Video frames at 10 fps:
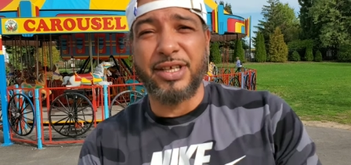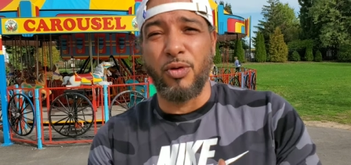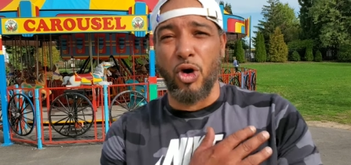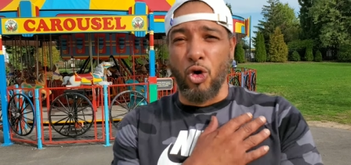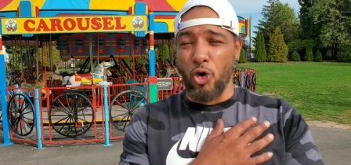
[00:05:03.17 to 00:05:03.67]
They
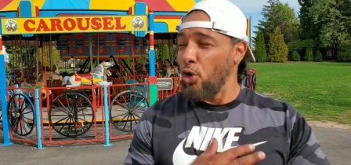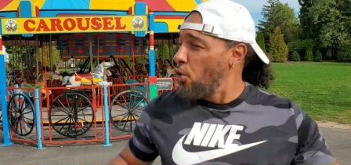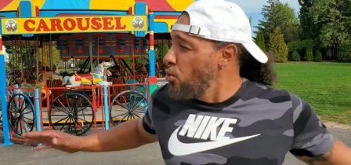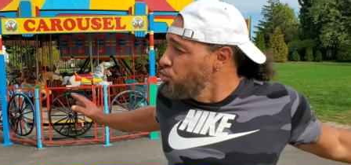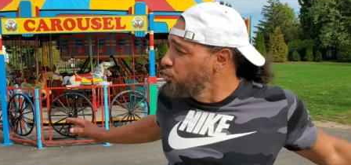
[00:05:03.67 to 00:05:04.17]
were
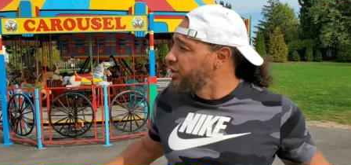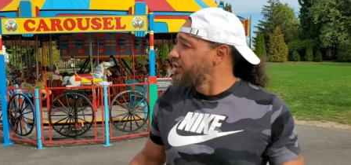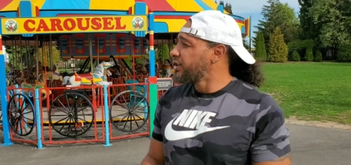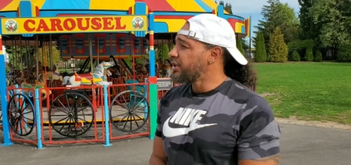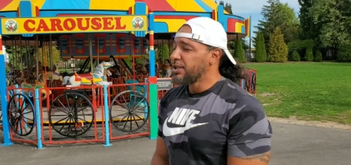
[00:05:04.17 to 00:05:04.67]
roomed.
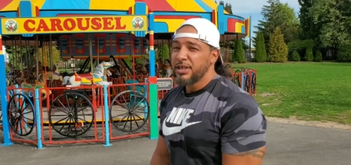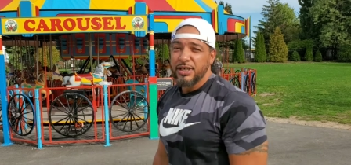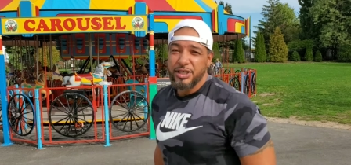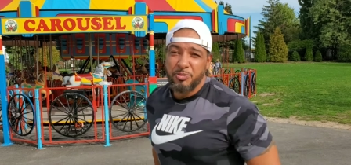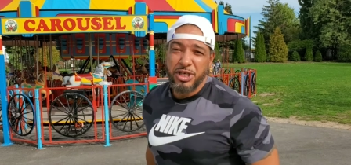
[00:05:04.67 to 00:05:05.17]

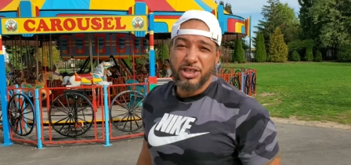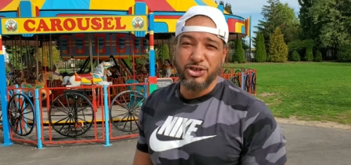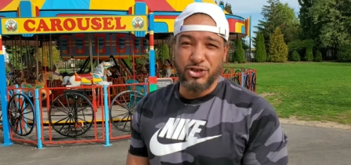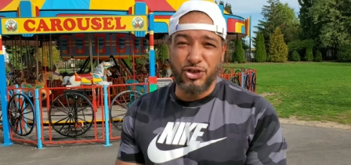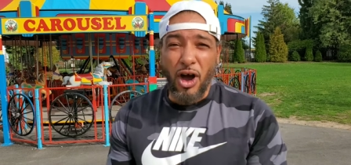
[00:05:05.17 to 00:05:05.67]
These
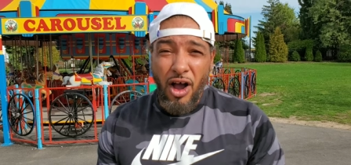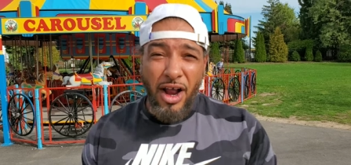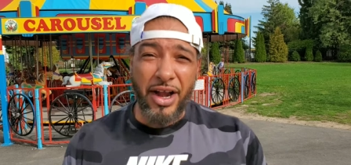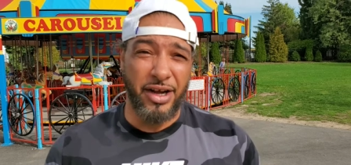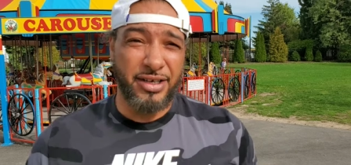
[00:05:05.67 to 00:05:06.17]
bitches
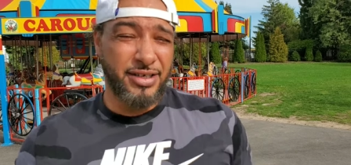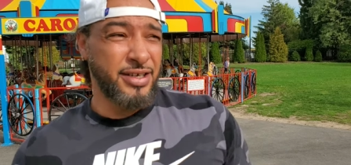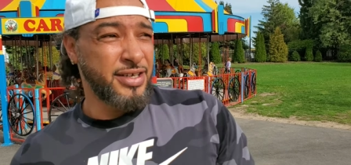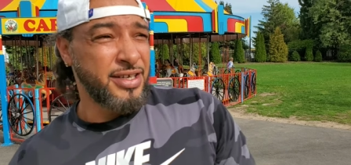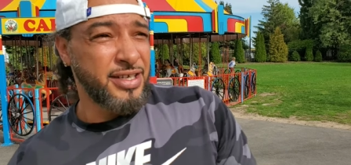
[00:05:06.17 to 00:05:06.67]
done.
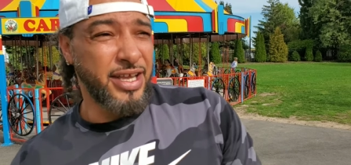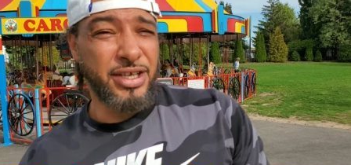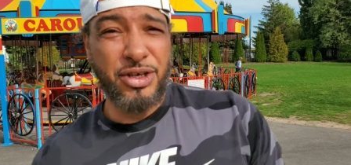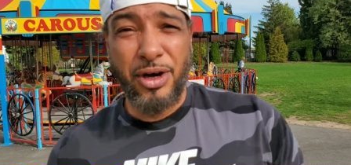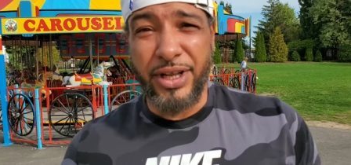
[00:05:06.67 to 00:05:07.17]

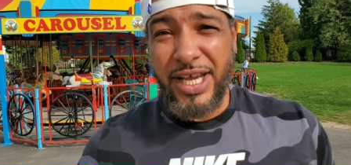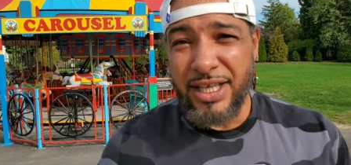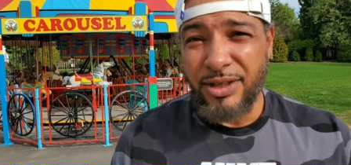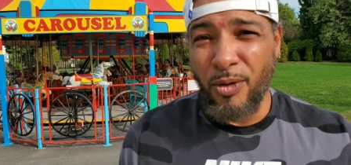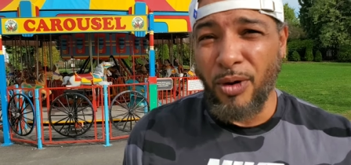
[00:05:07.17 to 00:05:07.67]
Like, yo, they
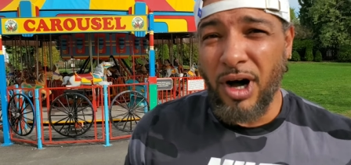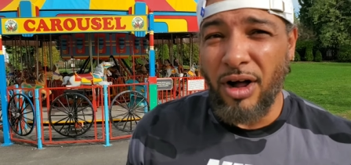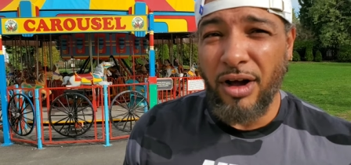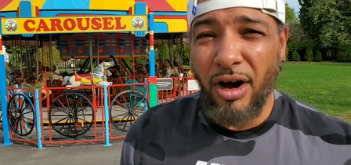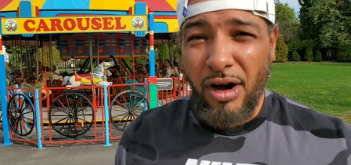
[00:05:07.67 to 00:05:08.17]
hit the
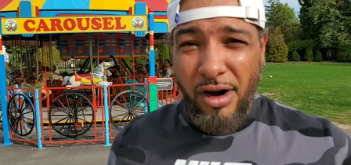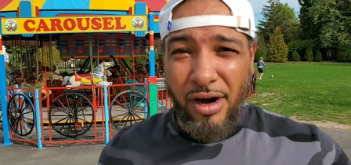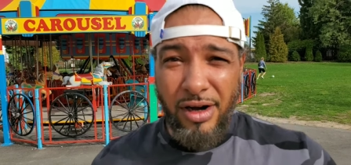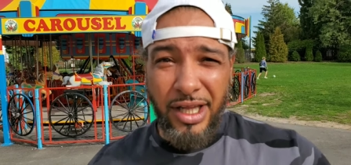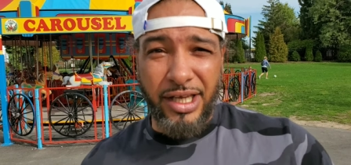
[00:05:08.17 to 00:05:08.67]
wall
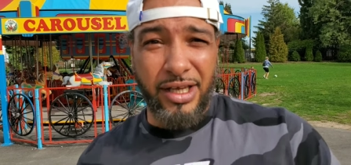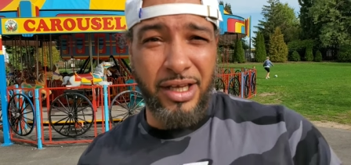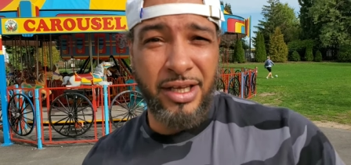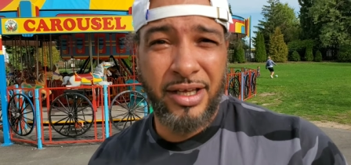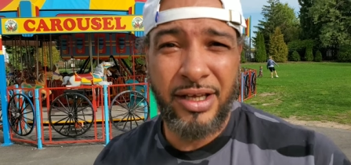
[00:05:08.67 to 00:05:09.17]

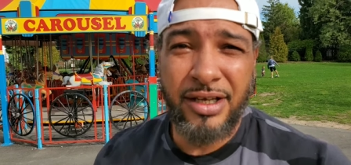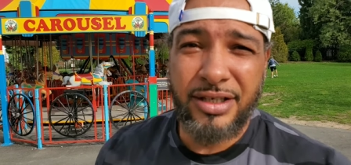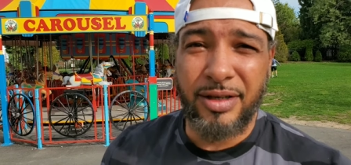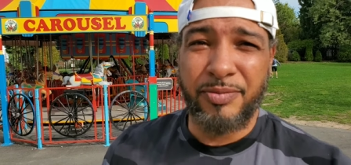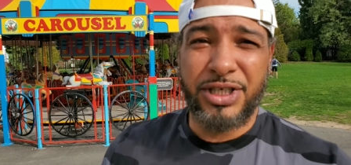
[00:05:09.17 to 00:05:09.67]
early.
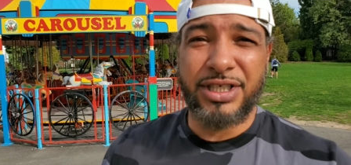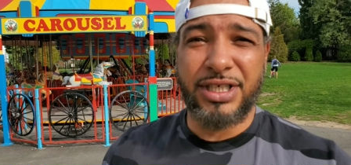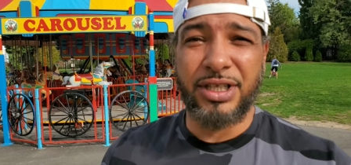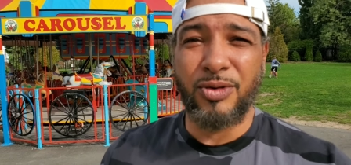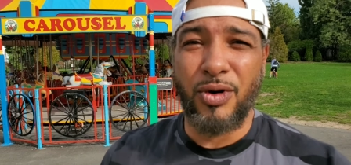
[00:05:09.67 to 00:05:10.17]
Some
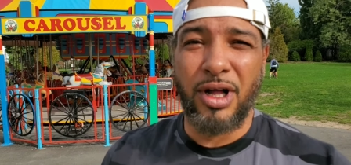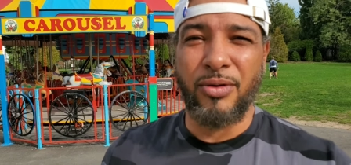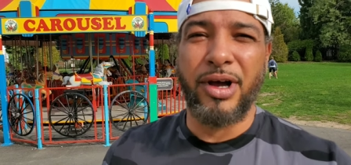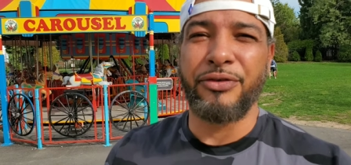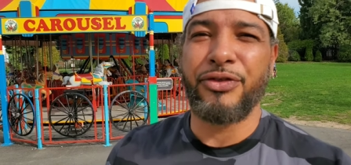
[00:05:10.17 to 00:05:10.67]
bitches hit the wall
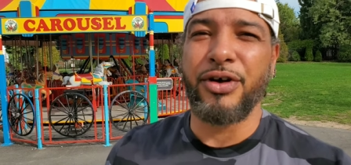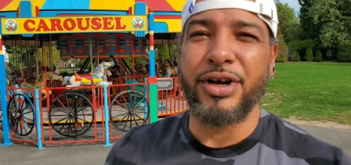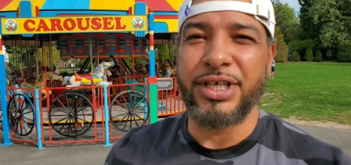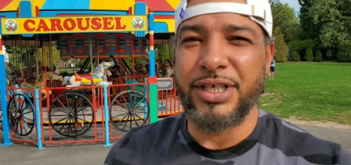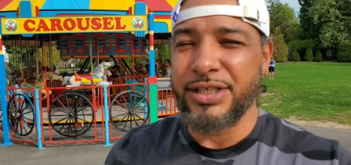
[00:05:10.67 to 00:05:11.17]
around
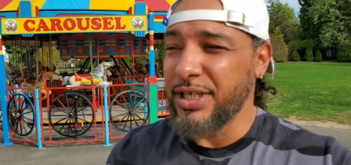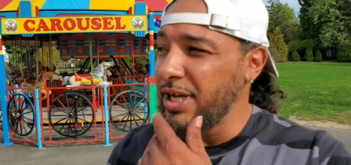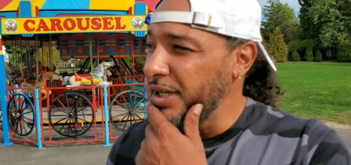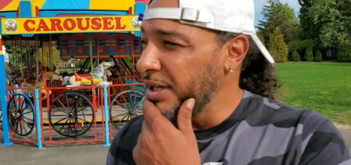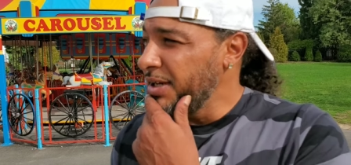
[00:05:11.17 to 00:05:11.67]
30, they
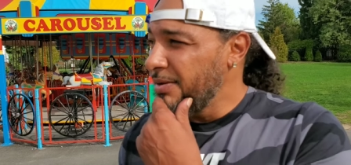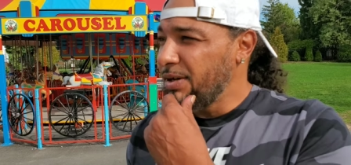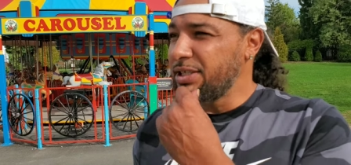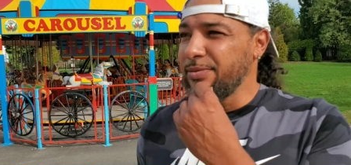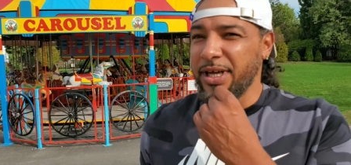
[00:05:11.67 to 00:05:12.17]
say.
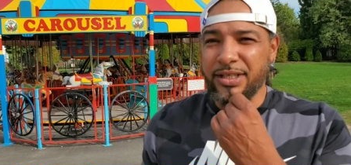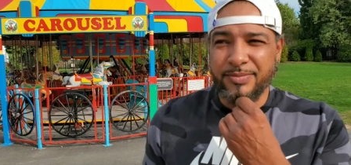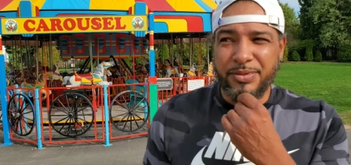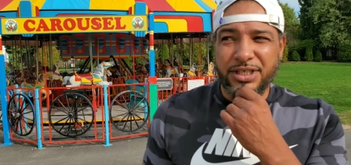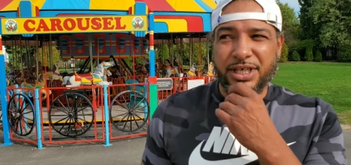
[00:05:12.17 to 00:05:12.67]
But it seemed like
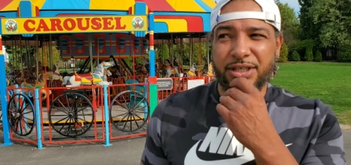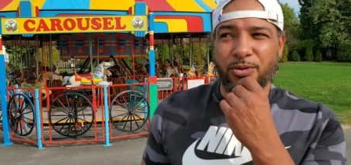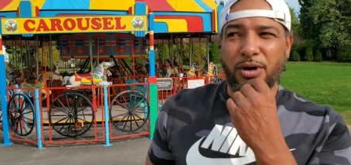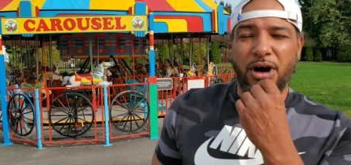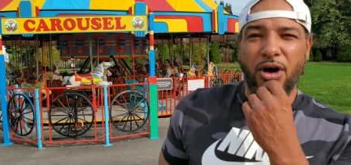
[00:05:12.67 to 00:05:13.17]
this bitch hit the
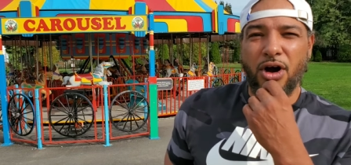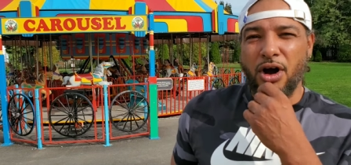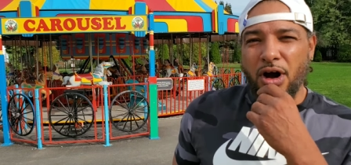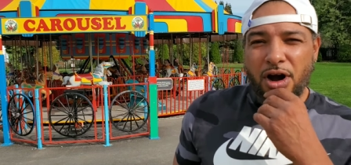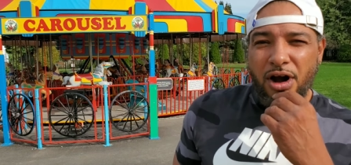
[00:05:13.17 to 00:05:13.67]
wall
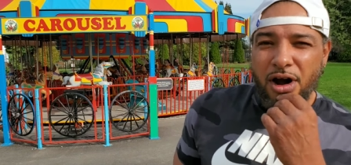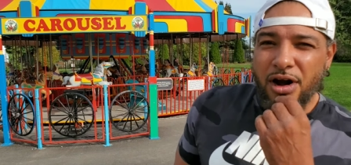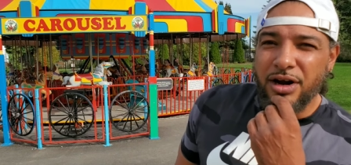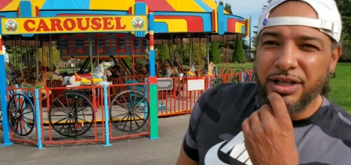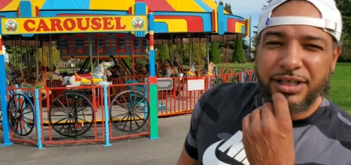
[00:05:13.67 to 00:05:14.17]

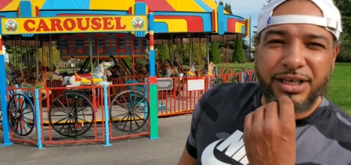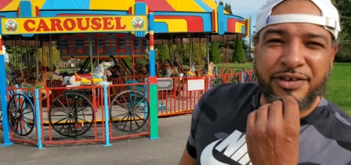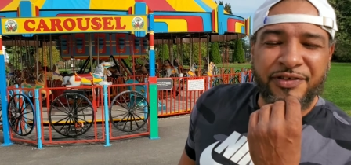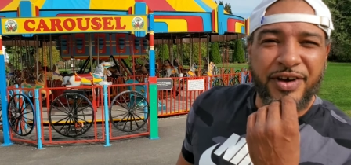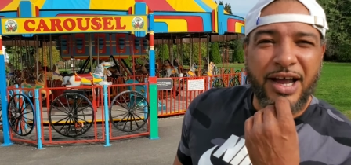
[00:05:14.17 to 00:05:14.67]

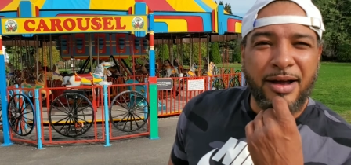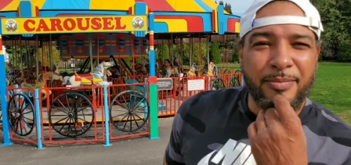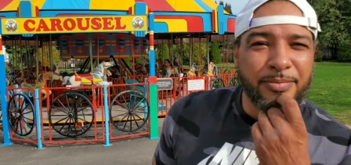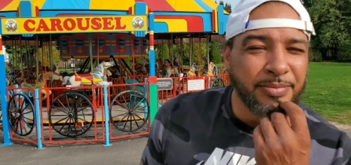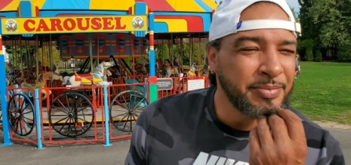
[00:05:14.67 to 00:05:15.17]
early,
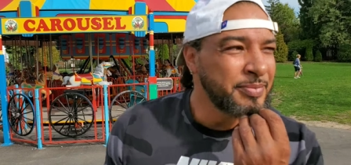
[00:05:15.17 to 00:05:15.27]
fam.